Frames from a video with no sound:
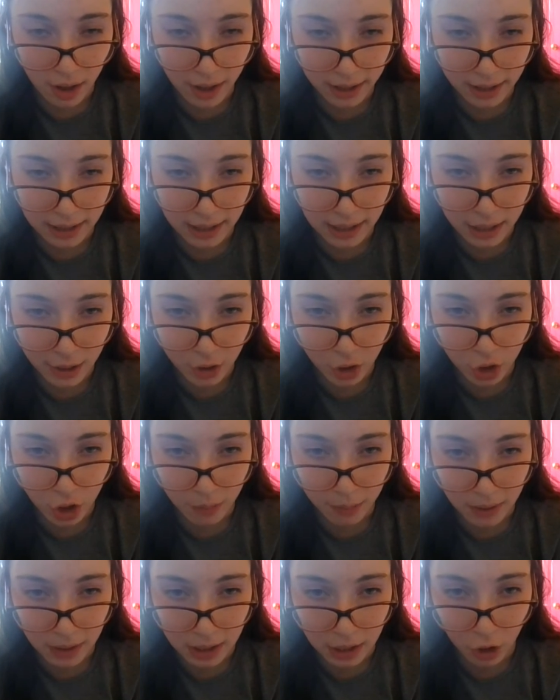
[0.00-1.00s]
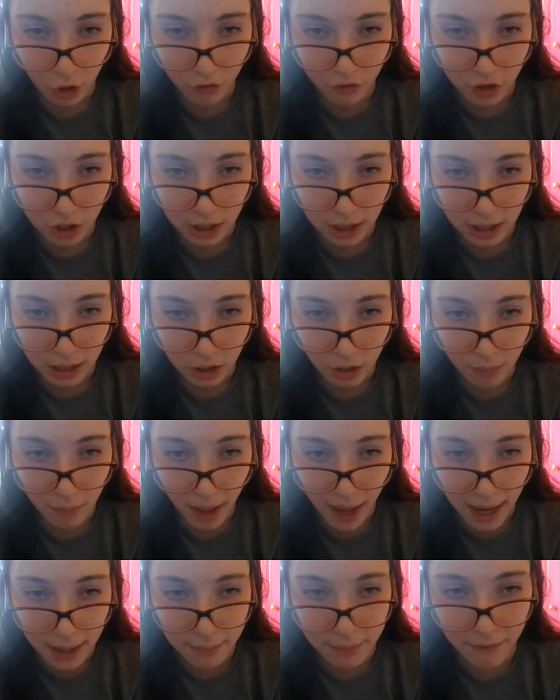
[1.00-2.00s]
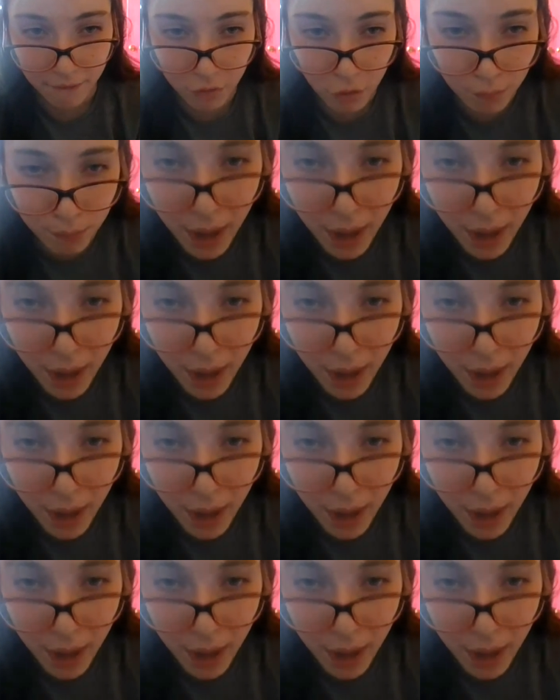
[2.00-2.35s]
I can handle your opinion if you can handle mine, but if you